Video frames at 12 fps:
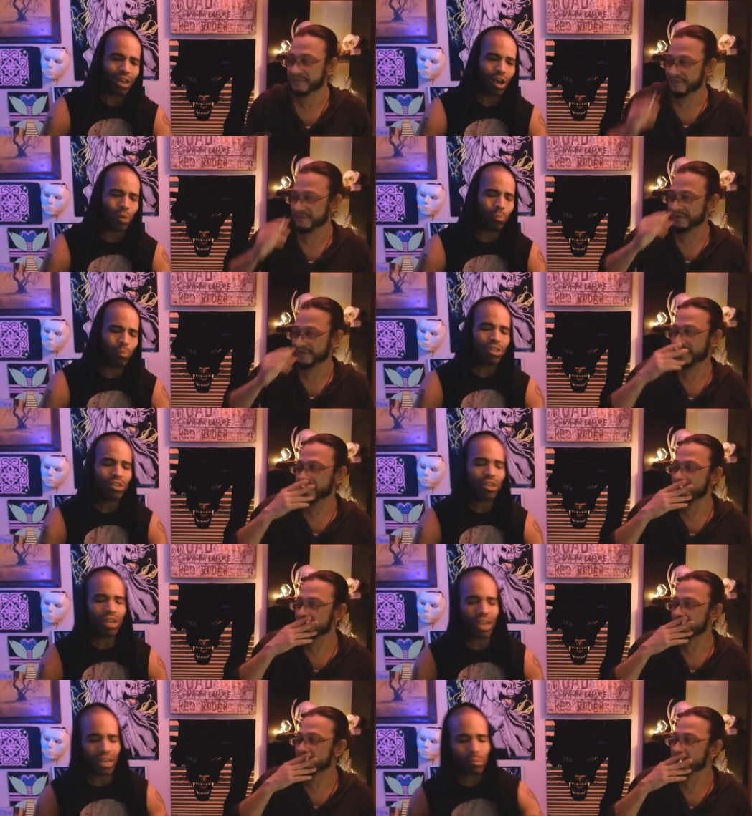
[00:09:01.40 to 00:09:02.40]

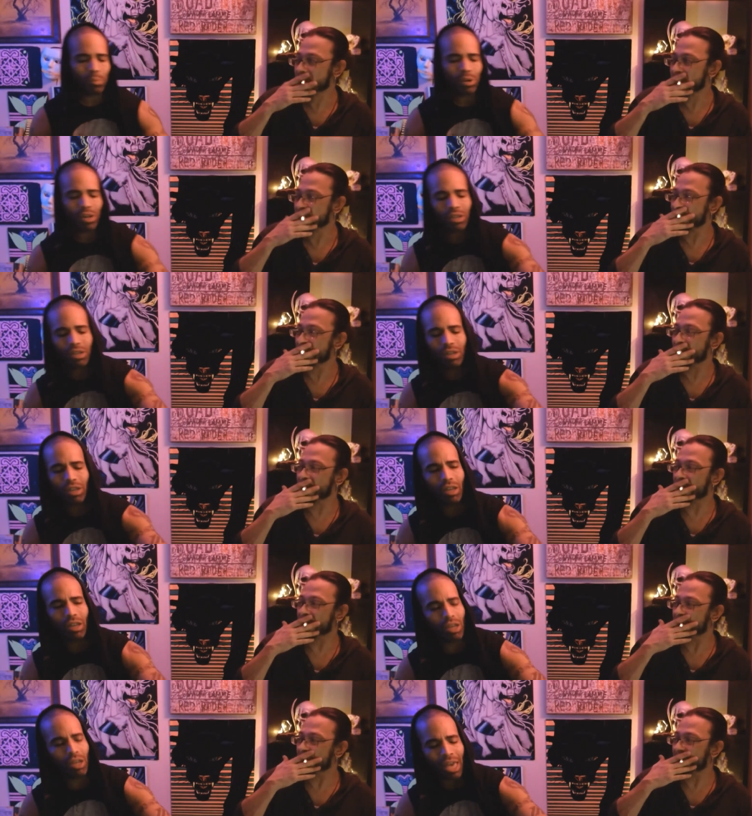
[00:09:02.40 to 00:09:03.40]
Speaker 1: opinionated, but
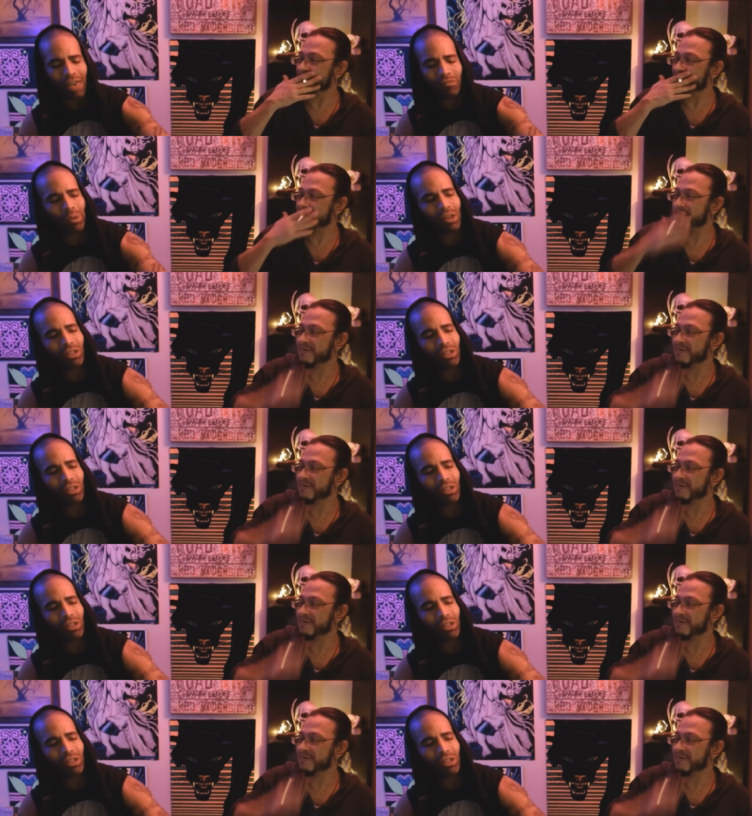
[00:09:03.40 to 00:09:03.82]
have barely